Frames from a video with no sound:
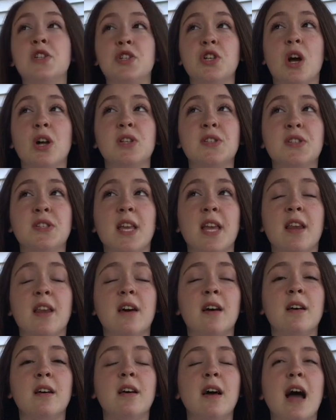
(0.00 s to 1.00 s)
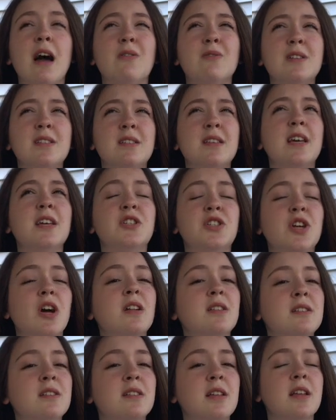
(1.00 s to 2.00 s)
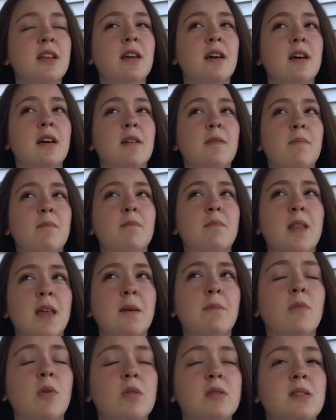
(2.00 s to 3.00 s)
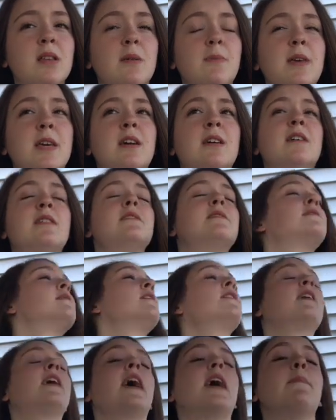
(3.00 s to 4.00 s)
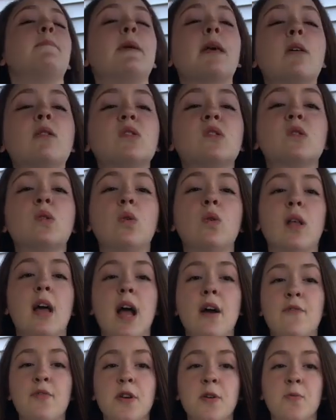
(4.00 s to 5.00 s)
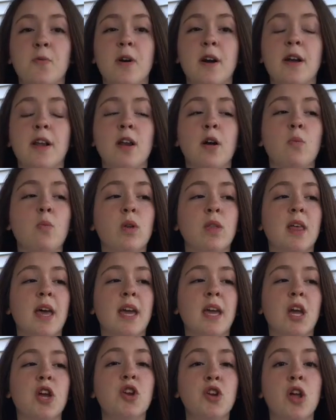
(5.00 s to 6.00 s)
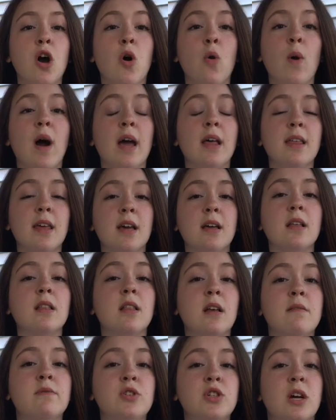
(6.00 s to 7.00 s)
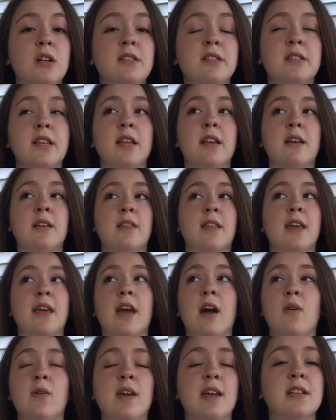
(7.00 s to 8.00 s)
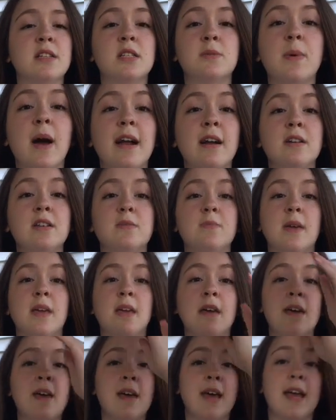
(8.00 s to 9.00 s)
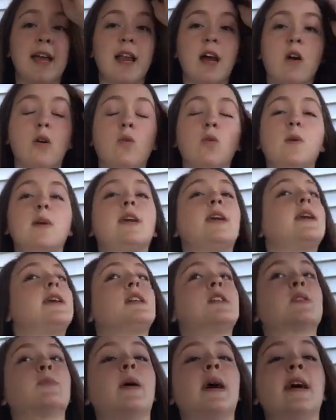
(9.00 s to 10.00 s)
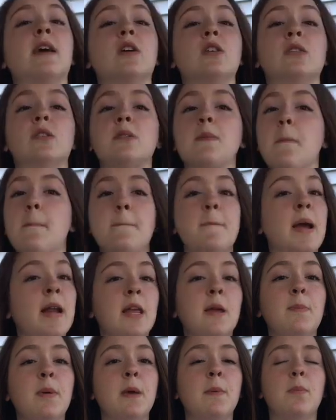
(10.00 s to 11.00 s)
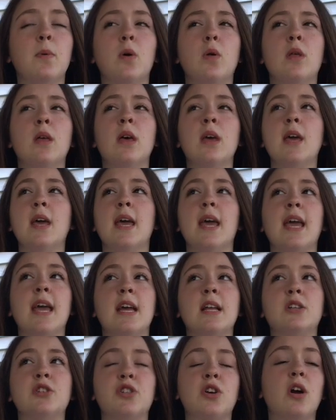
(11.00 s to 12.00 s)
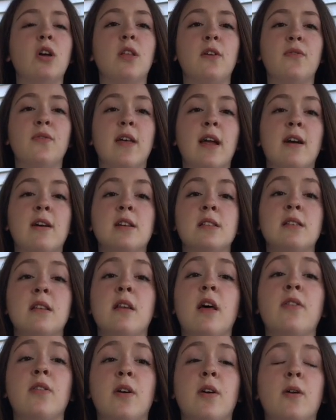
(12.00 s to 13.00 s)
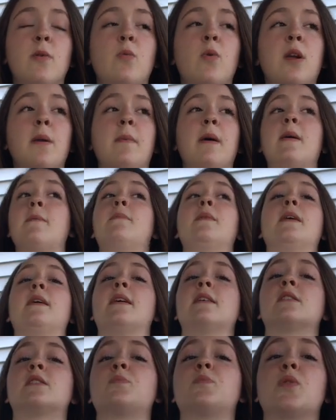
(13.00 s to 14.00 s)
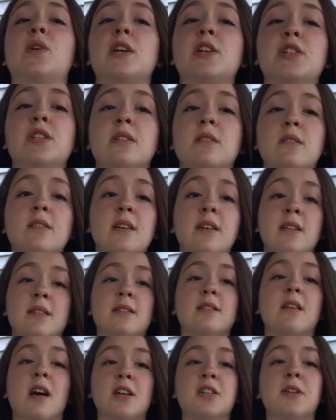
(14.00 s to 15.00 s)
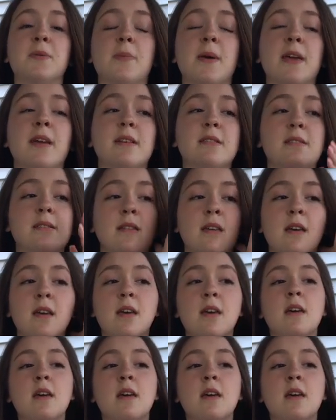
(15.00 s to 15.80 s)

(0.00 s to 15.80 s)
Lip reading: John Cena. I would say John Cena like mostly because in middle school everyone would like know I like love John Cena and like how he inspires me and how he inspires many people. And Charlotte Flair is another one of my big inspirations, and Sasha Banks.